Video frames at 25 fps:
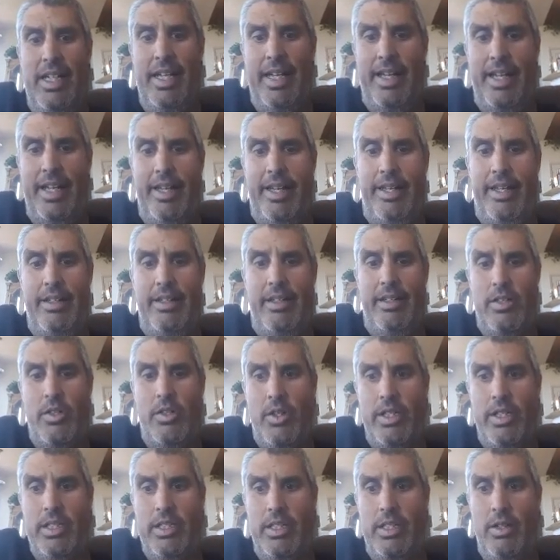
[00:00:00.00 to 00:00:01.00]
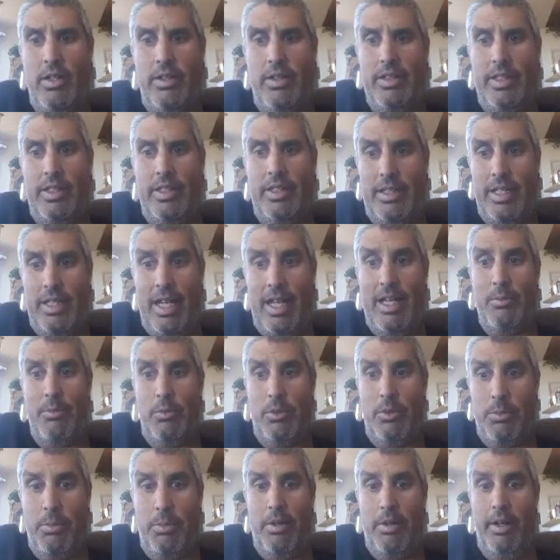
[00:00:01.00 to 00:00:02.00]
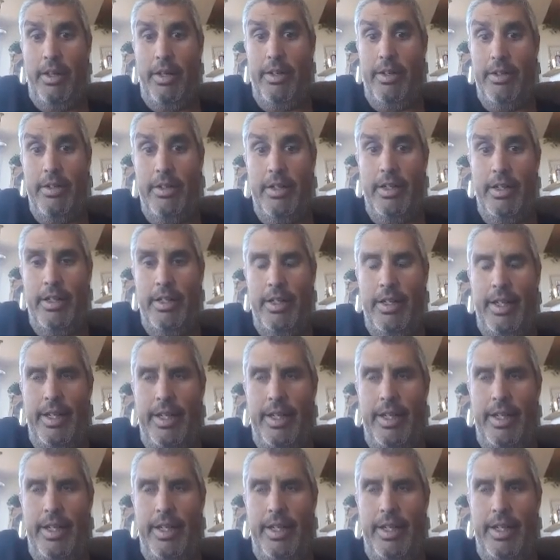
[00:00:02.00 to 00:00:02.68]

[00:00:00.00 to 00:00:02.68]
and Atrisco at the time was pretty good,